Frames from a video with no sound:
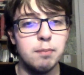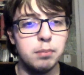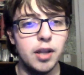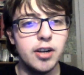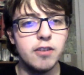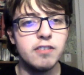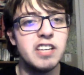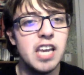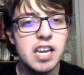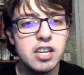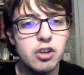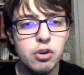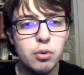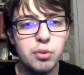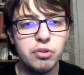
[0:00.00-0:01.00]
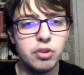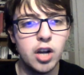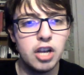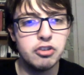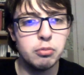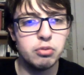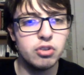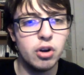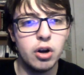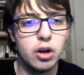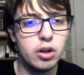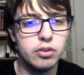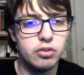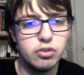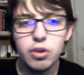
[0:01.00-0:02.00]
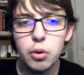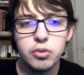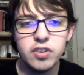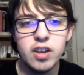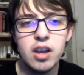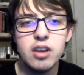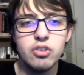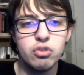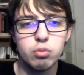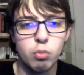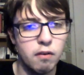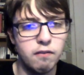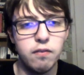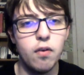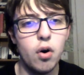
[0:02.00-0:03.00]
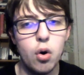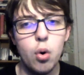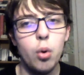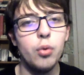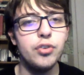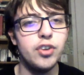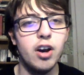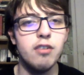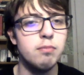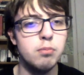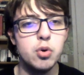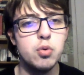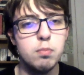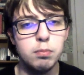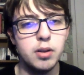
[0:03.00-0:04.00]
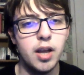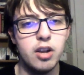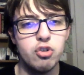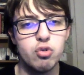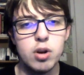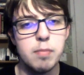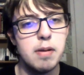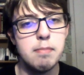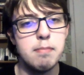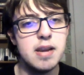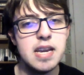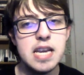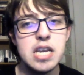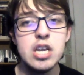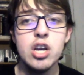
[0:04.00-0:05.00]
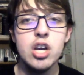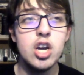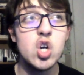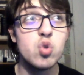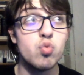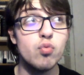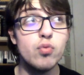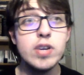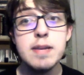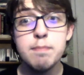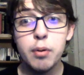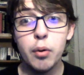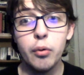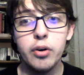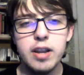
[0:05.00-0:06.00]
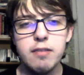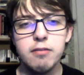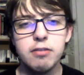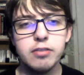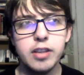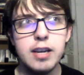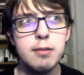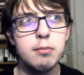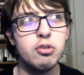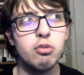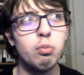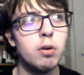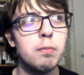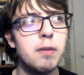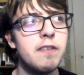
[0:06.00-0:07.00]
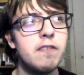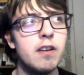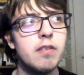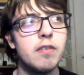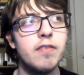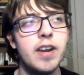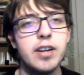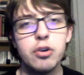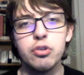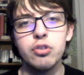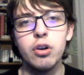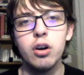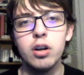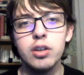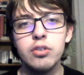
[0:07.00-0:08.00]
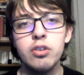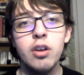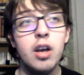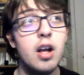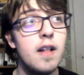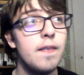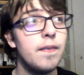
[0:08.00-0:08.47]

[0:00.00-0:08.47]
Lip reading: Blood of Kingu is an awesome song. Sotis, Revolt, Of Moonblood, Dreamin' Me, Reborn in Flames is one of my favorite Vader songs.